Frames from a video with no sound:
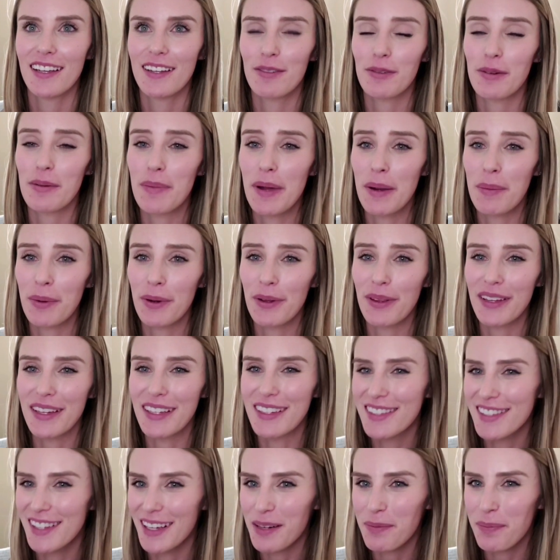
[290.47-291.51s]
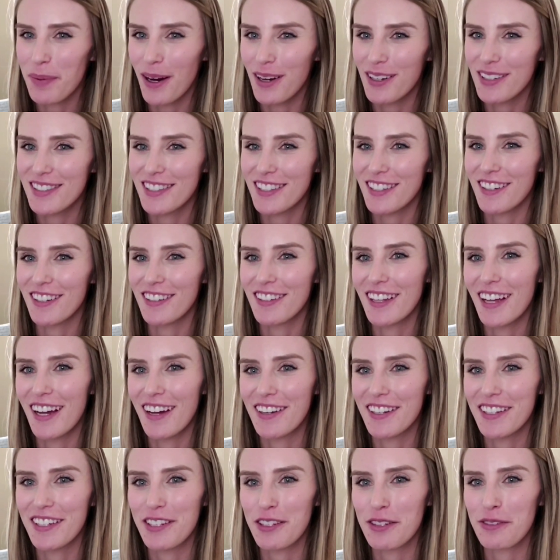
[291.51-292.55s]
Remember the insect parts that are
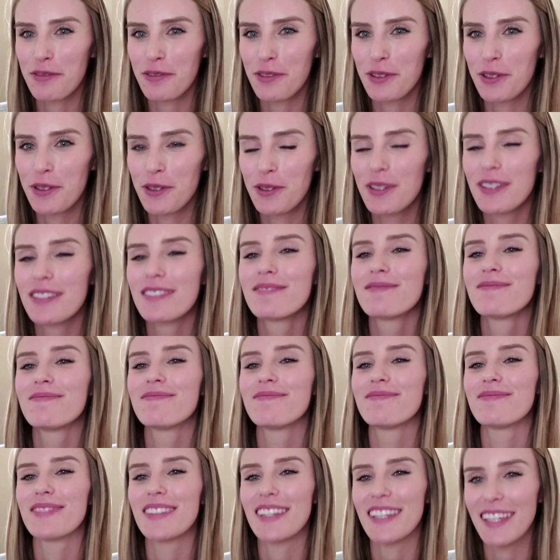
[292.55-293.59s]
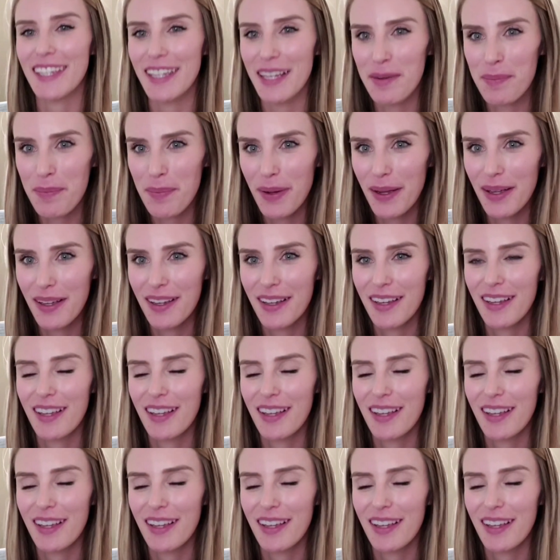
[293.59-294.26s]
allowed in your food? Yep.